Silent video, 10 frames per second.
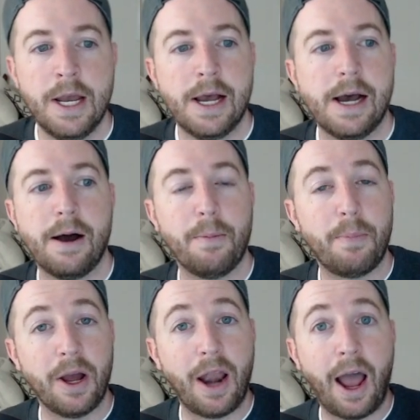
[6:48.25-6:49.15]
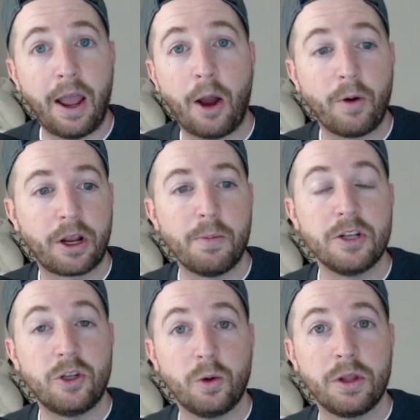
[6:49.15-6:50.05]
But I
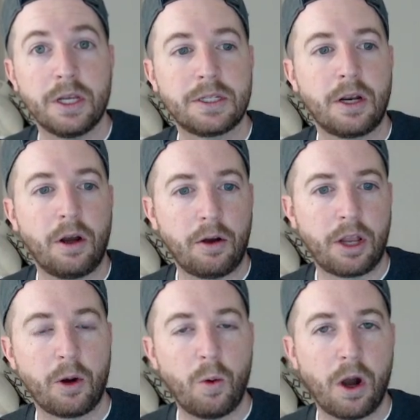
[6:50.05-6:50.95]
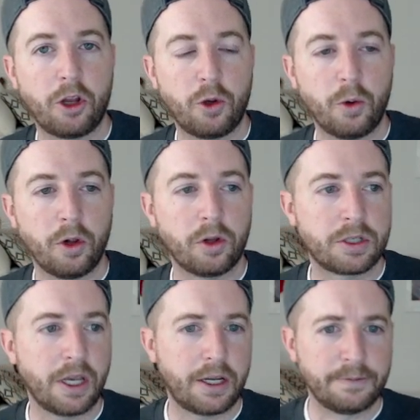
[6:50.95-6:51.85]
recommend doing this, and I'll kind of walk you through what it looks like.